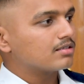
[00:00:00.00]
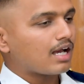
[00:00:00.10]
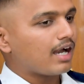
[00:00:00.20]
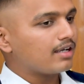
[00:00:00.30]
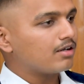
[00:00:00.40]

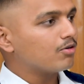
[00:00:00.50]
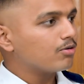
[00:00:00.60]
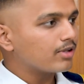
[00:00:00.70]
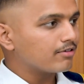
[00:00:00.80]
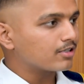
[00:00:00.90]
I didn't know
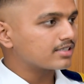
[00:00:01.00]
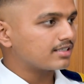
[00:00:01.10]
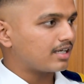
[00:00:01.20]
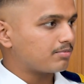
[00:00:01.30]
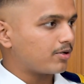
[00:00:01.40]
who he was
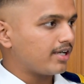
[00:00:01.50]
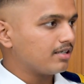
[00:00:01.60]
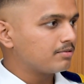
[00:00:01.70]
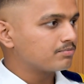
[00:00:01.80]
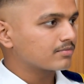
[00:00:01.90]
at that
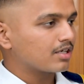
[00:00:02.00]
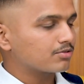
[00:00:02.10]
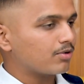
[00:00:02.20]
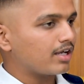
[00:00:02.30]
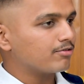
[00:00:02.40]
point. Yeah.
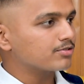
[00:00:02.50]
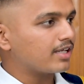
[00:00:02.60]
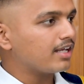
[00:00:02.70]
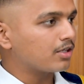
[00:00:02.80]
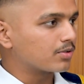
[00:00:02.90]
So I was
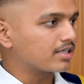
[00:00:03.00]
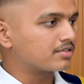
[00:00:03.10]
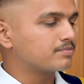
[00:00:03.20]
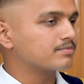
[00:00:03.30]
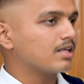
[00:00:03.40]
very
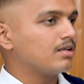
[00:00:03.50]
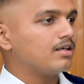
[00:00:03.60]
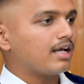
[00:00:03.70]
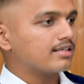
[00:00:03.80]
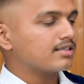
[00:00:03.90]
curious.
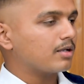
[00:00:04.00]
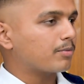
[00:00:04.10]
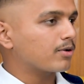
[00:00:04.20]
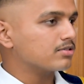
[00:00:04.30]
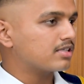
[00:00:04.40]
As I
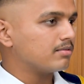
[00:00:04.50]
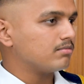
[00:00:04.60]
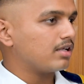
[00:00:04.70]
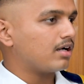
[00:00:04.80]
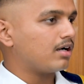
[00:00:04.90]
approached
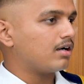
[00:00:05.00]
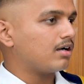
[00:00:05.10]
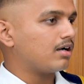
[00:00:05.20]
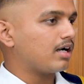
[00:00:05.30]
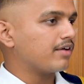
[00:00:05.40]
him,
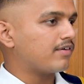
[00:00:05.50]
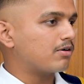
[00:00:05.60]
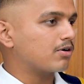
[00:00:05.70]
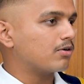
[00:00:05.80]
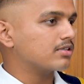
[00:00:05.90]
I
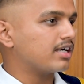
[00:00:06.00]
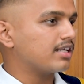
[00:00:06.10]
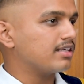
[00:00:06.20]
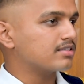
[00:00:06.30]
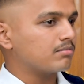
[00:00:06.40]
found out
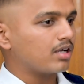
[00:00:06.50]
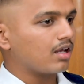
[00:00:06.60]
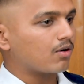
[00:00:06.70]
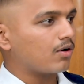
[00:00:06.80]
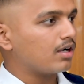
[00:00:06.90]
that he's
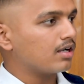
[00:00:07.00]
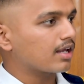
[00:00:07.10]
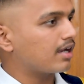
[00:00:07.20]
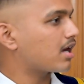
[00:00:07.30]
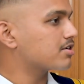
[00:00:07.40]
somebody called
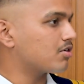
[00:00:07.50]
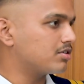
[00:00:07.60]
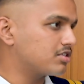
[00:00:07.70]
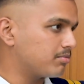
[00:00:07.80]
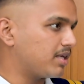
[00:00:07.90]
Cadet
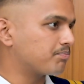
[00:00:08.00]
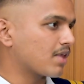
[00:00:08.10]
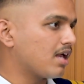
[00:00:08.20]
Sean Jimmy.